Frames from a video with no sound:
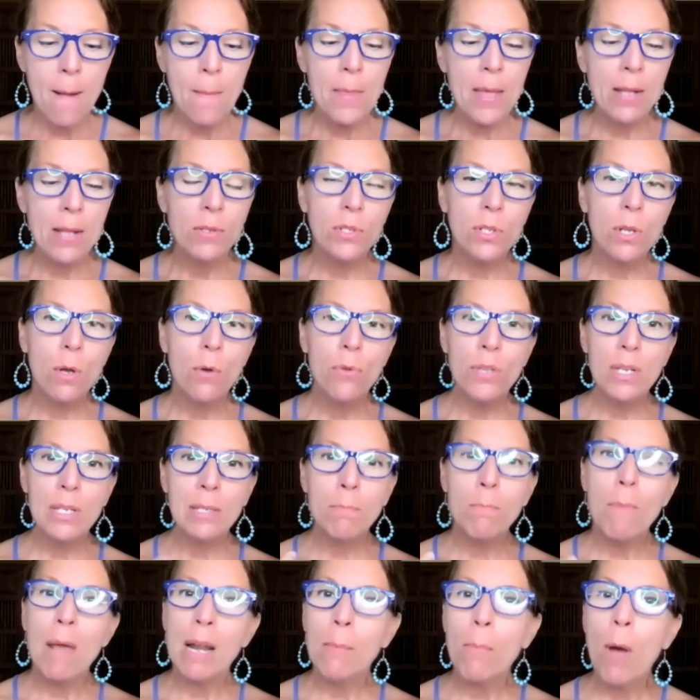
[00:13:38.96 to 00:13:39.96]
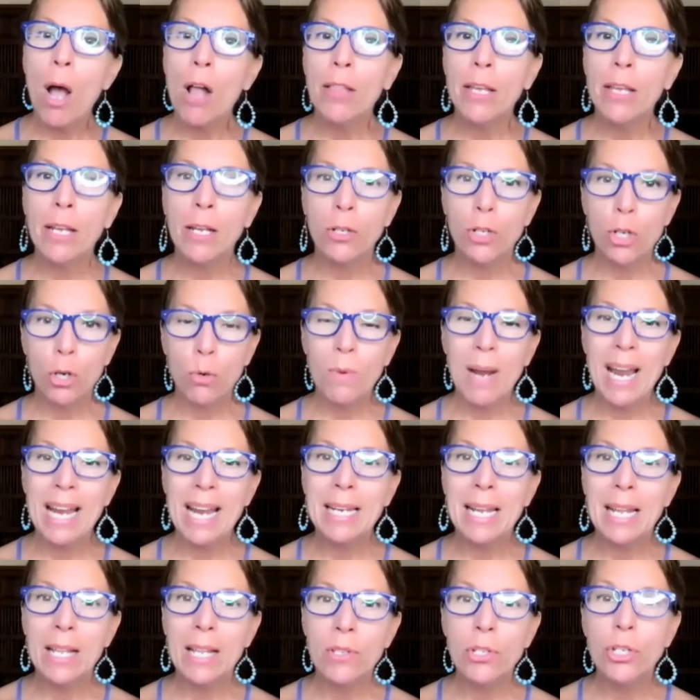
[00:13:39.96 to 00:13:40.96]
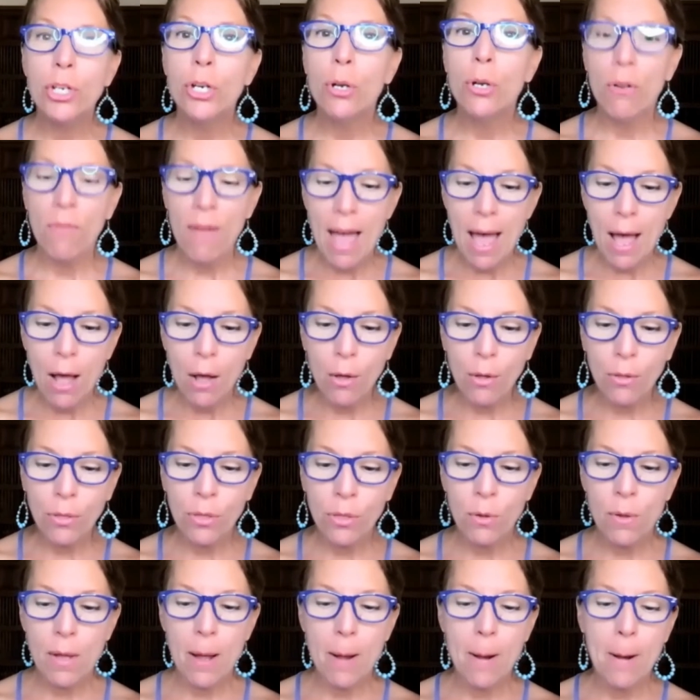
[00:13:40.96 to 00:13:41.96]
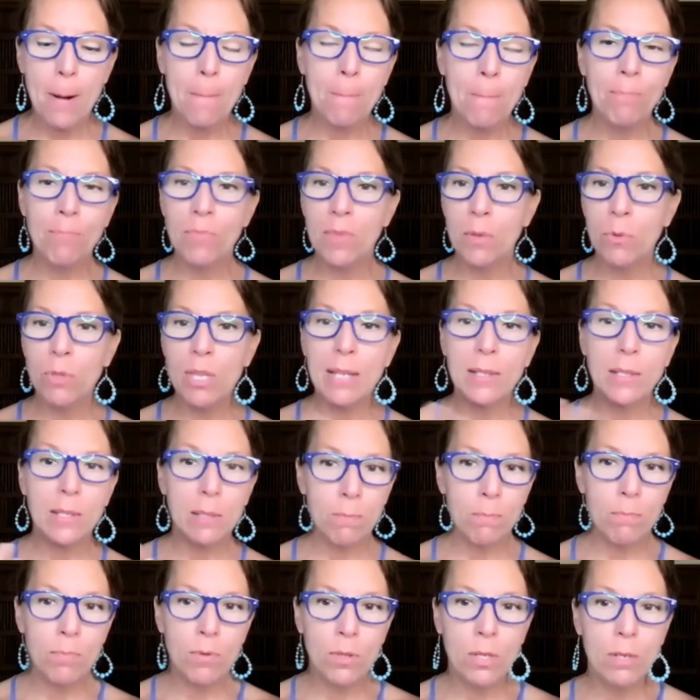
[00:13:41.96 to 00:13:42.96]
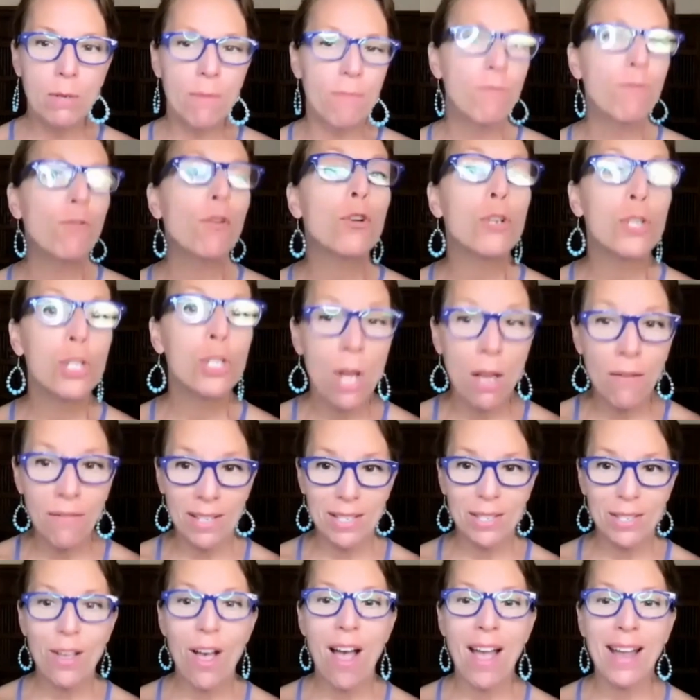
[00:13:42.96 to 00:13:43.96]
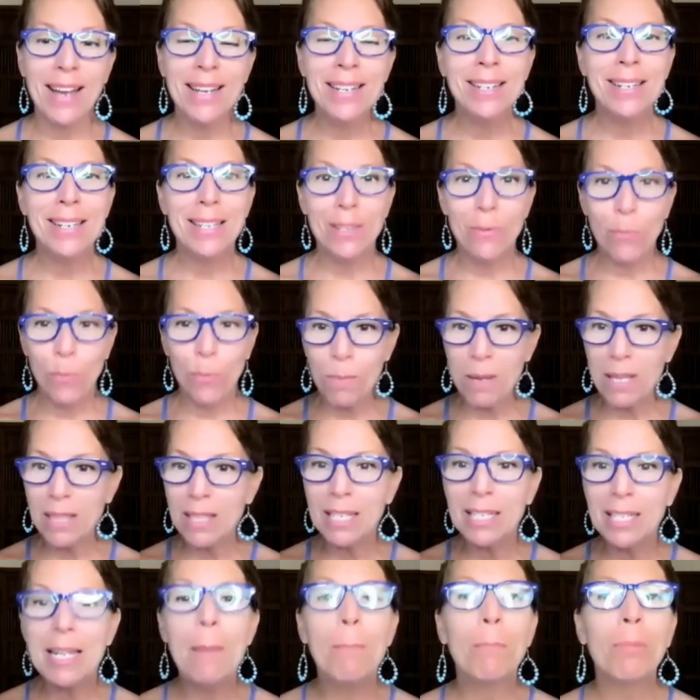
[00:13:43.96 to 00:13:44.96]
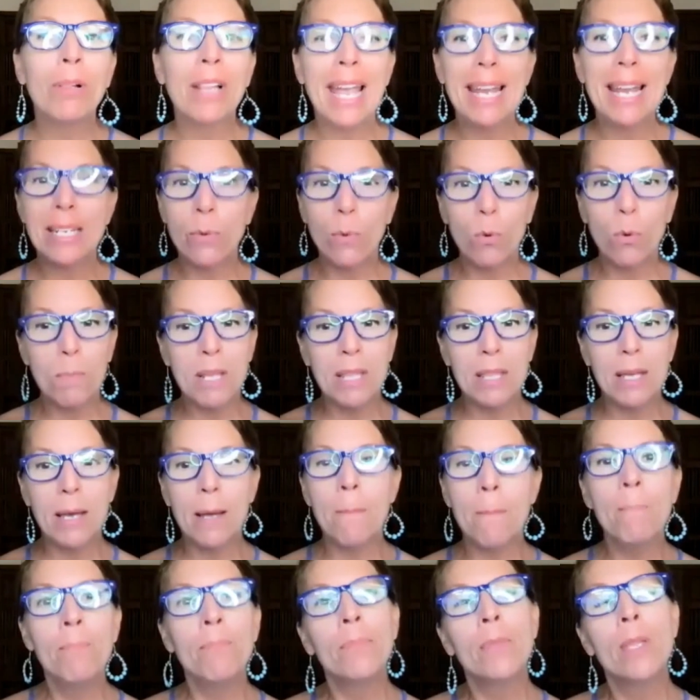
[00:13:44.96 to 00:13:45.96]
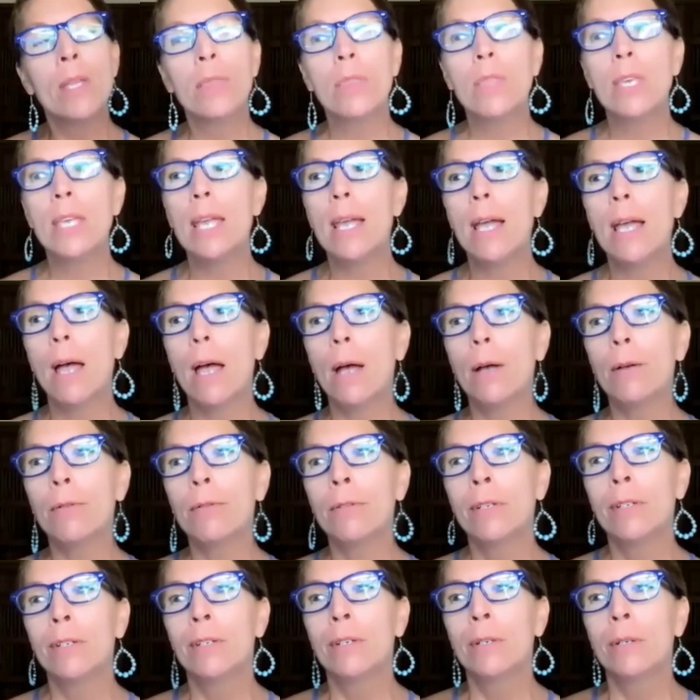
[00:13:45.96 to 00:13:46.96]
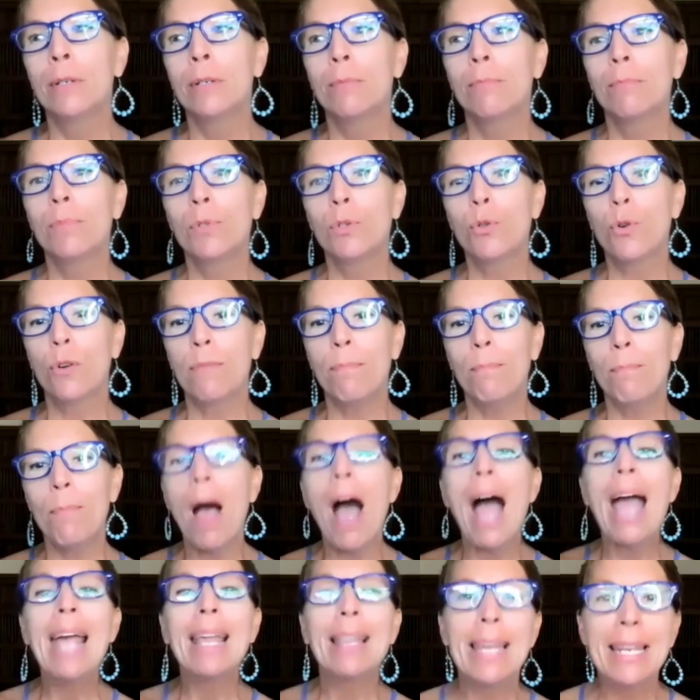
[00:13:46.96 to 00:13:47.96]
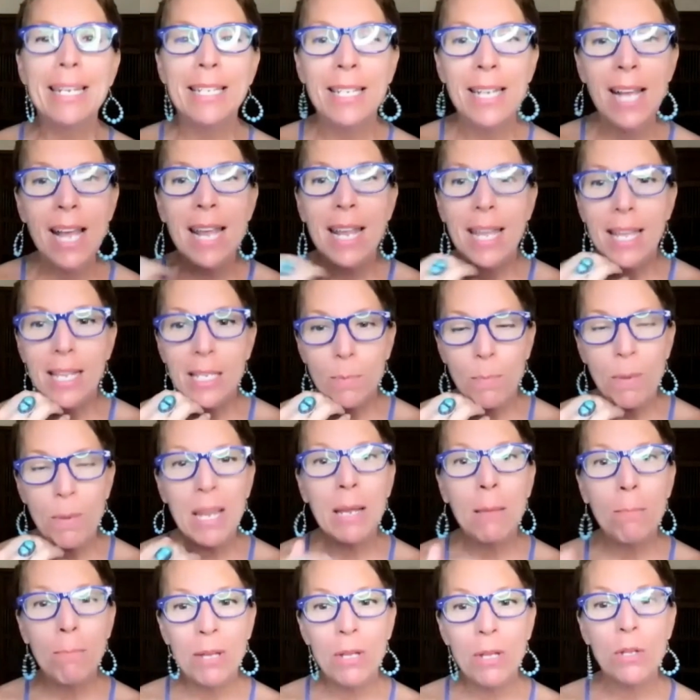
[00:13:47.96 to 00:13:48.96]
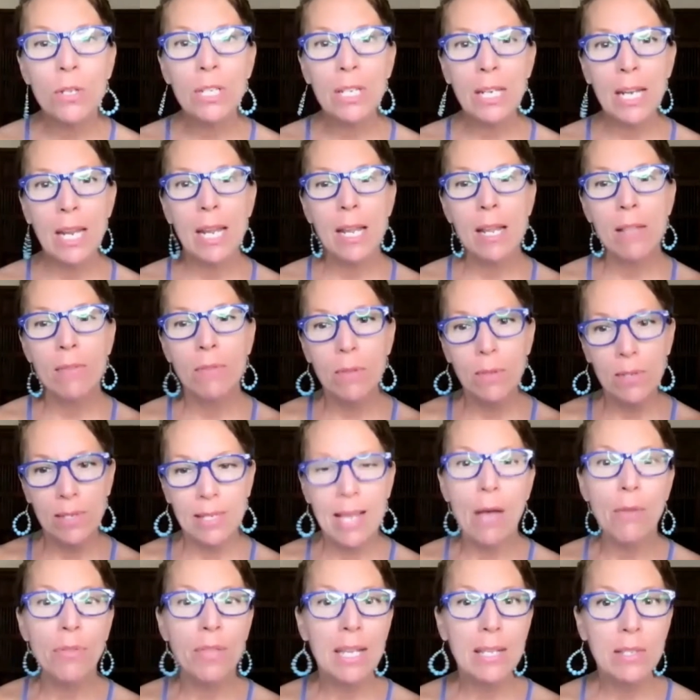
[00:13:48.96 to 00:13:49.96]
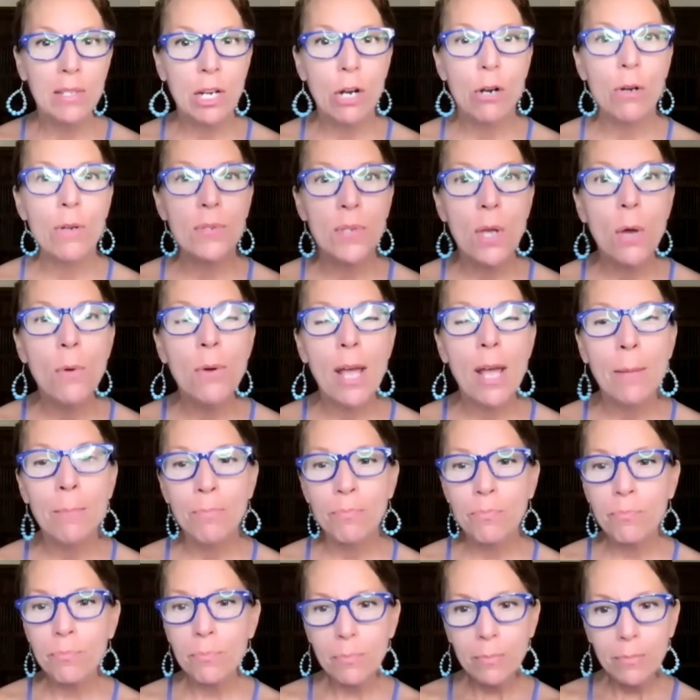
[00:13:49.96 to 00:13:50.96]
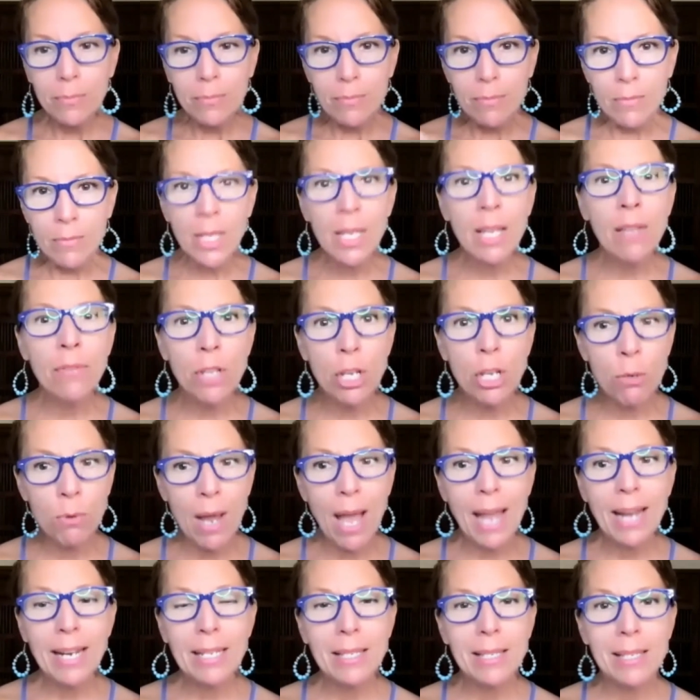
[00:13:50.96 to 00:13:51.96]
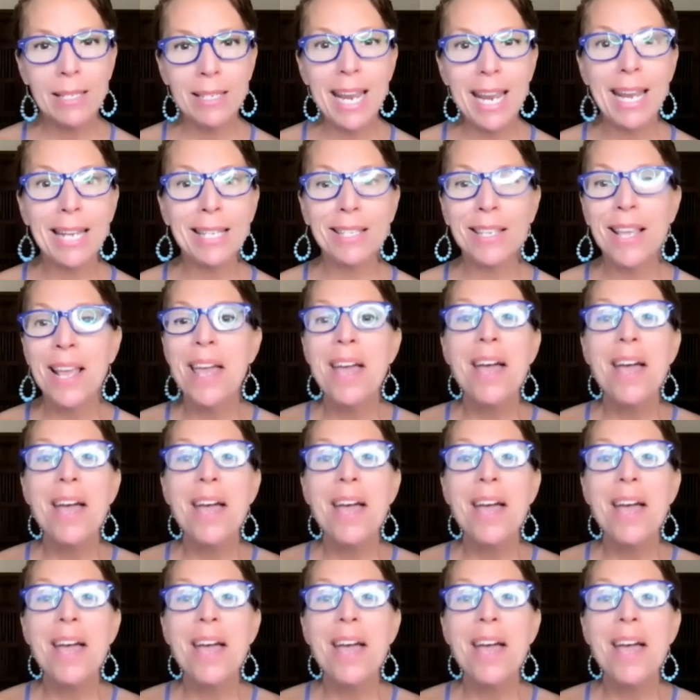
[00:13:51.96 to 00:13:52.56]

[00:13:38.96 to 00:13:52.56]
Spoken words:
And so this Metabolic Terrain Institute of Health, that's the first of its kind. It will be the template. It will be the sort of pilot, is being built in Southeast Arizona in the United States,